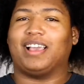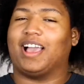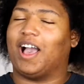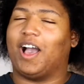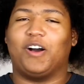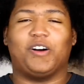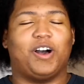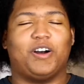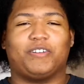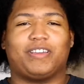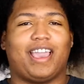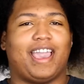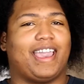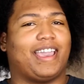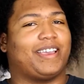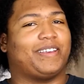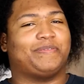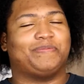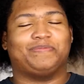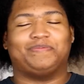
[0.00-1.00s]
Oh,
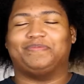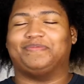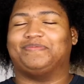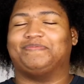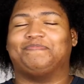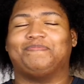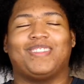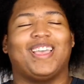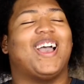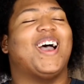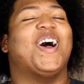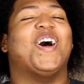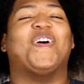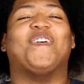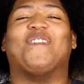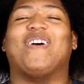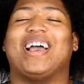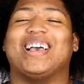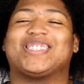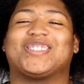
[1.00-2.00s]
okay.
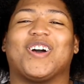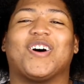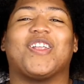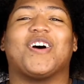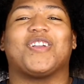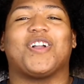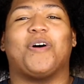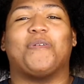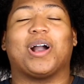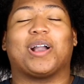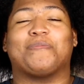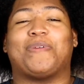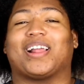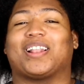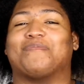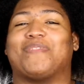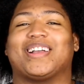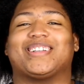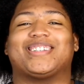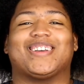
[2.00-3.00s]
What is going on, y'all? Welcome back
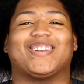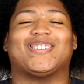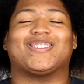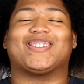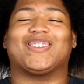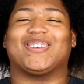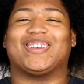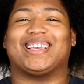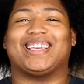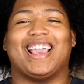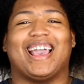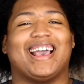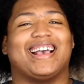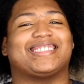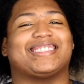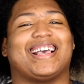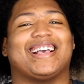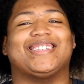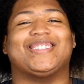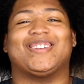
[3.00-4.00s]
to my channel. So
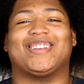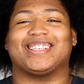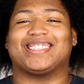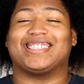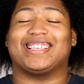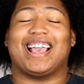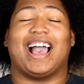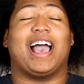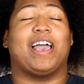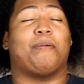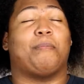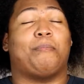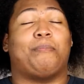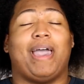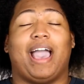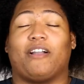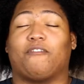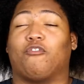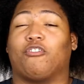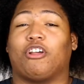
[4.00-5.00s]
yes, as you can see, I am
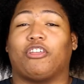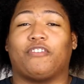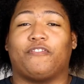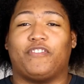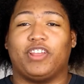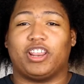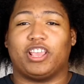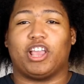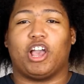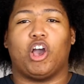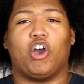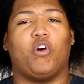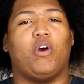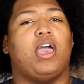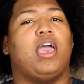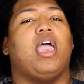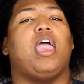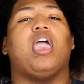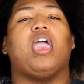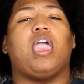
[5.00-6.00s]
back for another video.
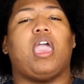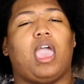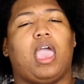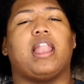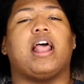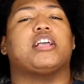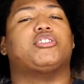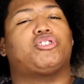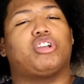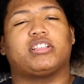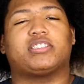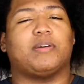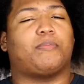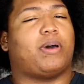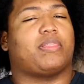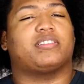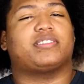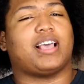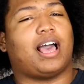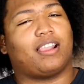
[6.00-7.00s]
And as you can tell
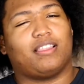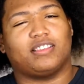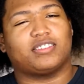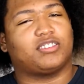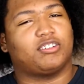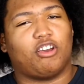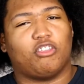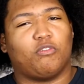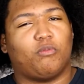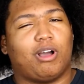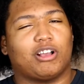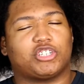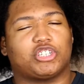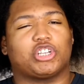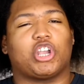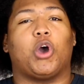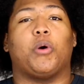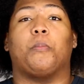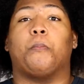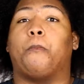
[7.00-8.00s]
by the title, it's another wash and
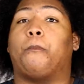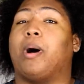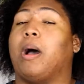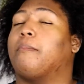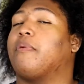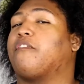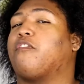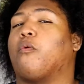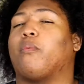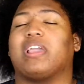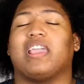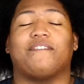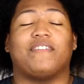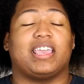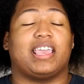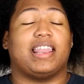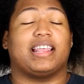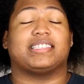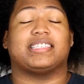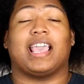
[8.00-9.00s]
go. But before we even
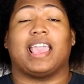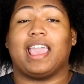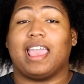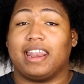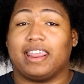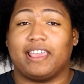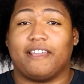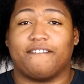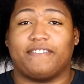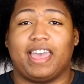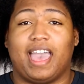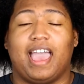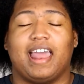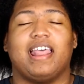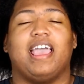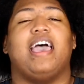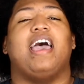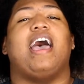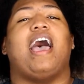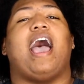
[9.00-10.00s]
get into any of that,
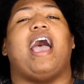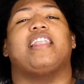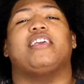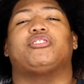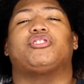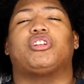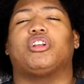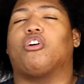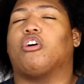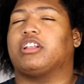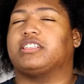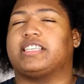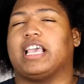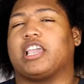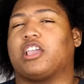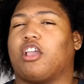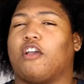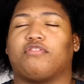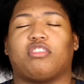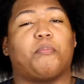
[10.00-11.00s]
I need you to go and
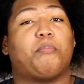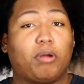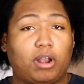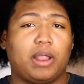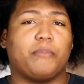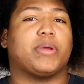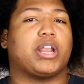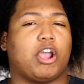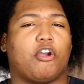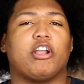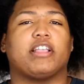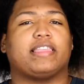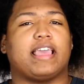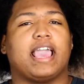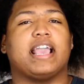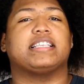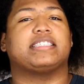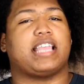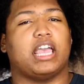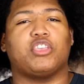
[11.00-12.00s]
take care of the preliminary
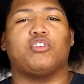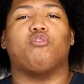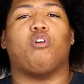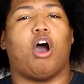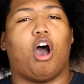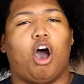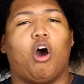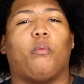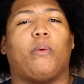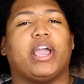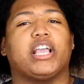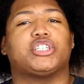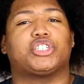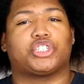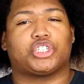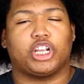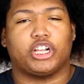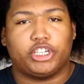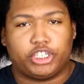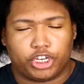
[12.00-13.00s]
things that you always
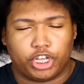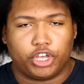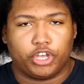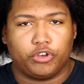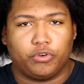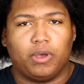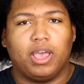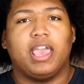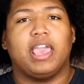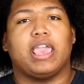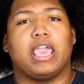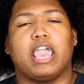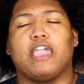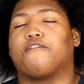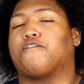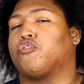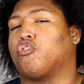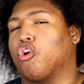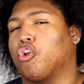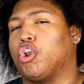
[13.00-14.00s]
should do
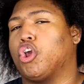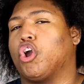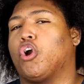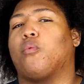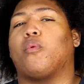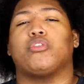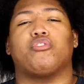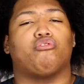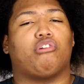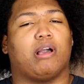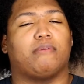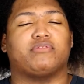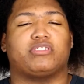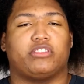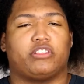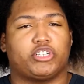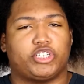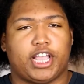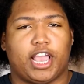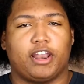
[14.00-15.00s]
if you're new when you come to
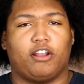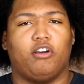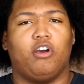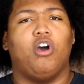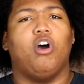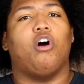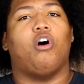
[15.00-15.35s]
the channel,